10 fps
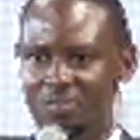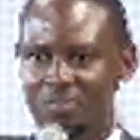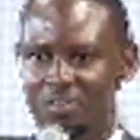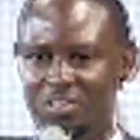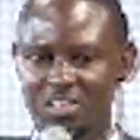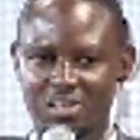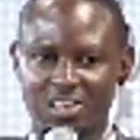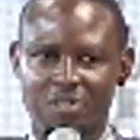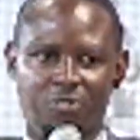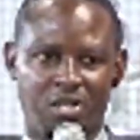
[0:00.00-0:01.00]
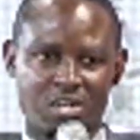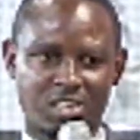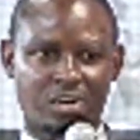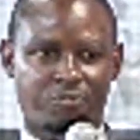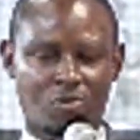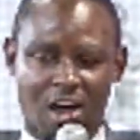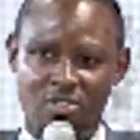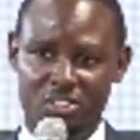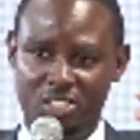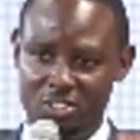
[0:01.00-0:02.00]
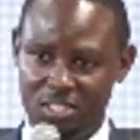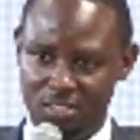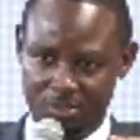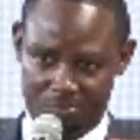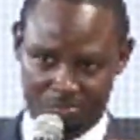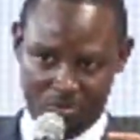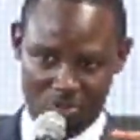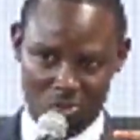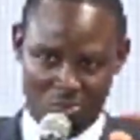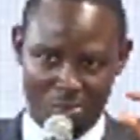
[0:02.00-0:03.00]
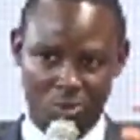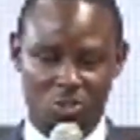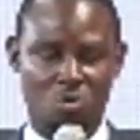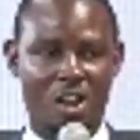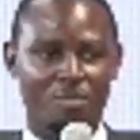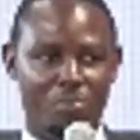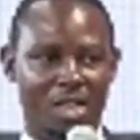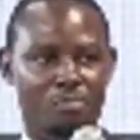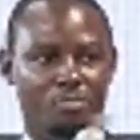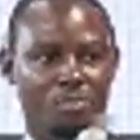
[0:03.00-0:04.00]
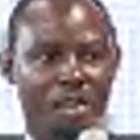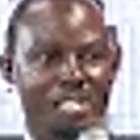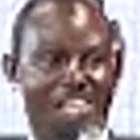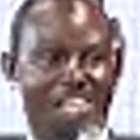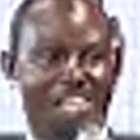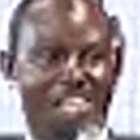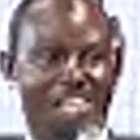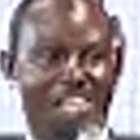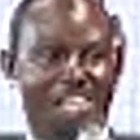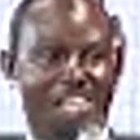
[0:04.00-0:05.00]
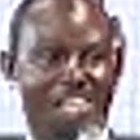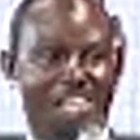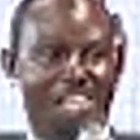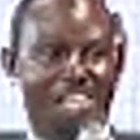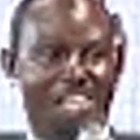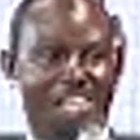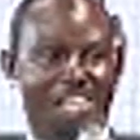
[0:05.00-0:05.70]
He needed 400,000 to be able to go and pay for his last paper,